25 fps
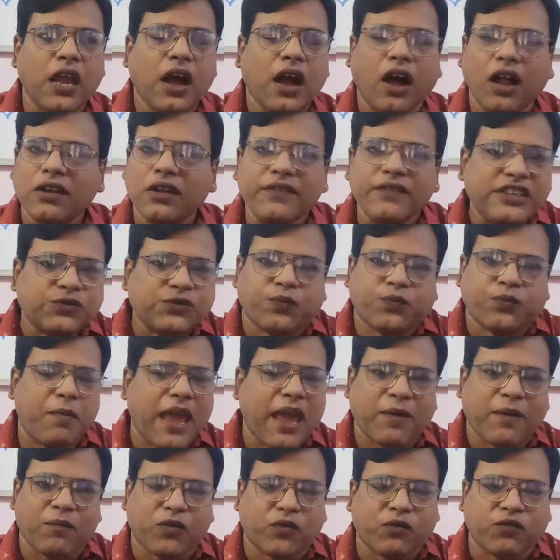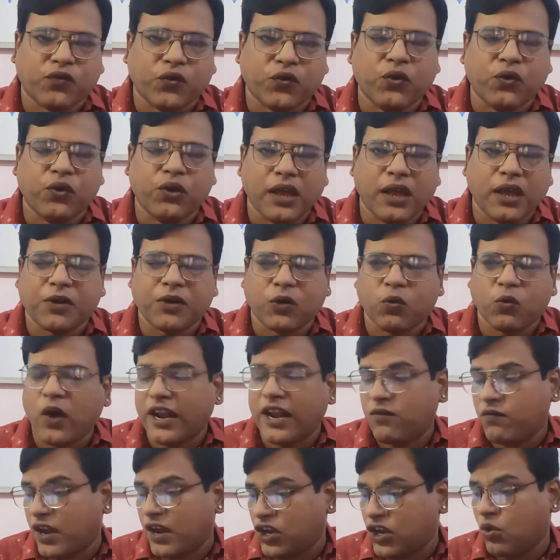always remember rule number
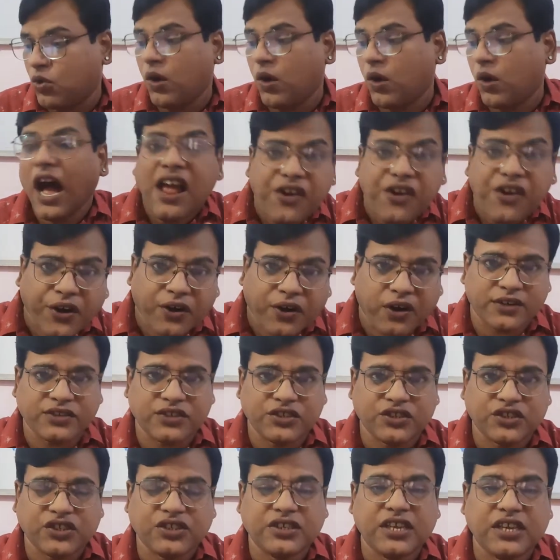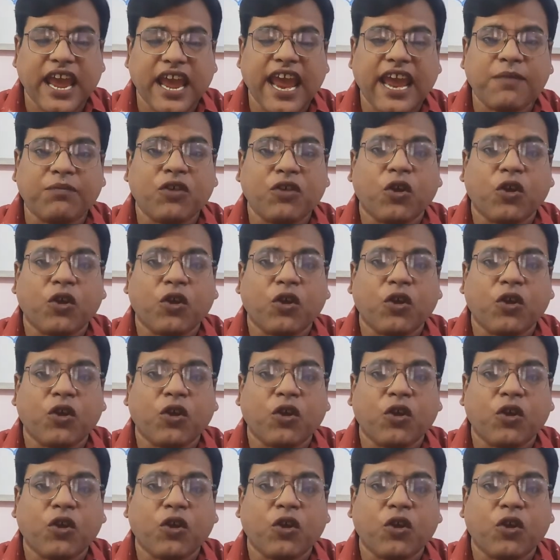one: when you utter the same